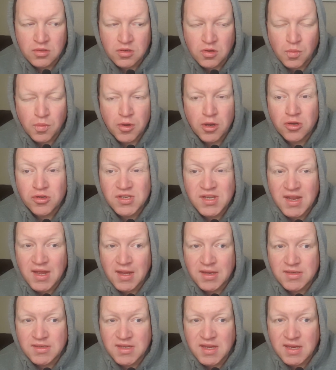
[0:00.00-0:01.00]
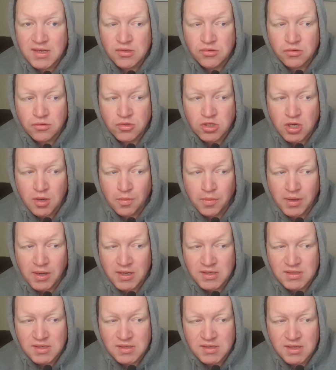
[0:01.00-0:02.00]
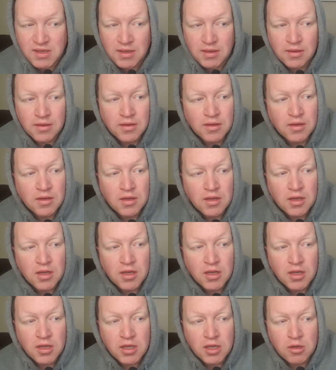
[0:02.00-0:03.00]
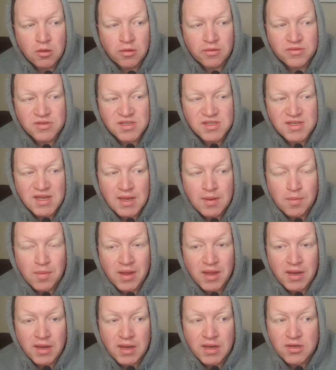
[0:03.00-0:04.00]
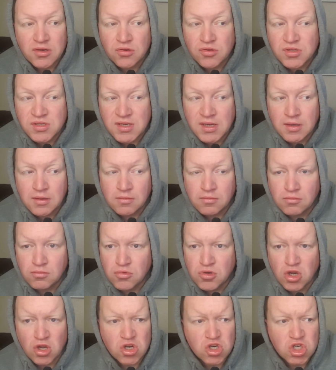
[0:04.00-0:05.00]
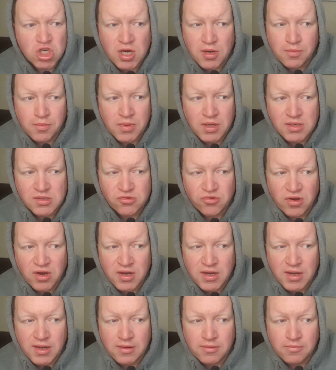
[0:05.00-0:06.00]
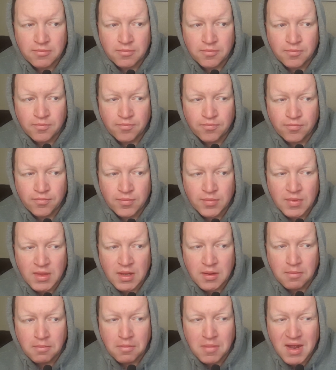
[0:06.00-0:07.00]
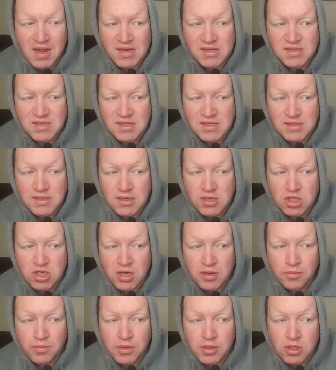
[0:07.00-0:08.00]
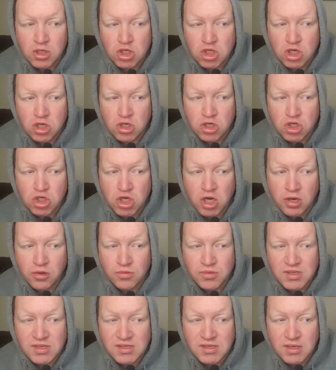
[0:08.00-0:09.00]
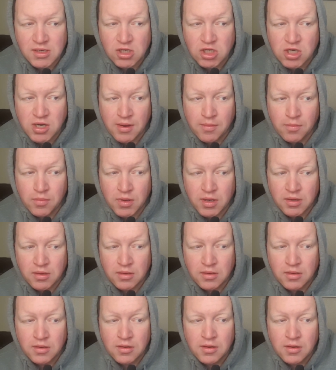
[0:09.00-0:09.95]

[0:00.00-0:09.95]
So Piotr Jan's the interim champion, isn't he? You have Stipe and Dustin, not champions right now. Max isn't a champion, Jon Jones isn't a champion.